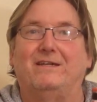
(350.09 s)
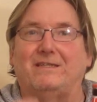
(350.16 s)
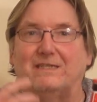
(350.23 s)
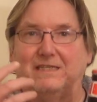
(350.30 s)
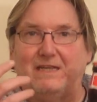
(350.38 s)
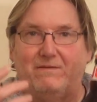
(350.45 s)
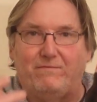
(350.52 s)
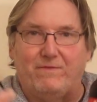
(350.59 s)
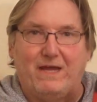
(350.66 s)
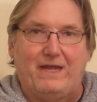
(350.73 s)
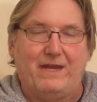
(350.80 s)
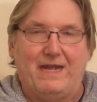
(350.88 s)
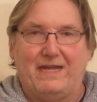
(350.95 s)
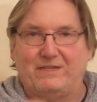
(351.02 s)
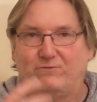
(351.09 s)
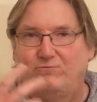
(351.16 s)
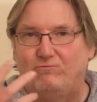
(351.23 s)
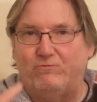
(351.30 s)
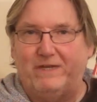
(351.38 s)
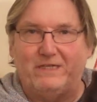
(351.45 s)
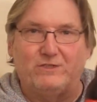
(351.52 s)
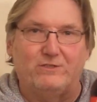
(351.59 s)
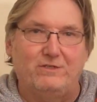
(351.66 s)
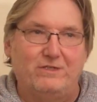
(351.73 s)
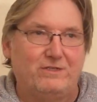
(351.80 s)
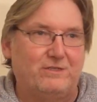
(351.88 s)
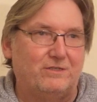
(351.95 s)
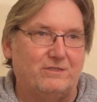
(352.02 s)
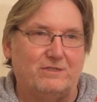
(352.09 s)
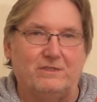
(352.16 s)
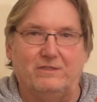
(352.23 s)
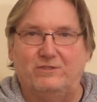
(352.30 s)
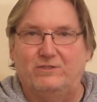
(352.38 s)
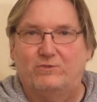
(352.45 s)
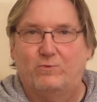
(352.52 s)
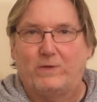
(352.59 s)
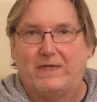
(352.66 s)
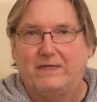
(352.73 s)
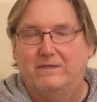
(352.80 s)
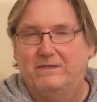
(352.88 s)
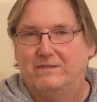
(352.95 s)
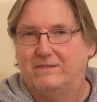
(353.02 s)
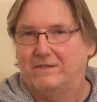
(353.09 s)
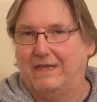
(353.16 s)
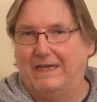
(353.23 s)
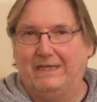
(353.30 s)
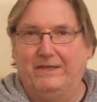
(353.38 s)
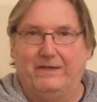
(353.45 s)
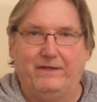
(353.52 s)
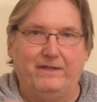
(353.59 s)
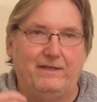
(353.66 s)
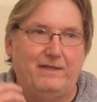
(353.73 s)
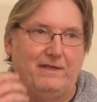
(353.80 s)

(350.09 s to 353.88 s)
to give that nice richness and sweetness and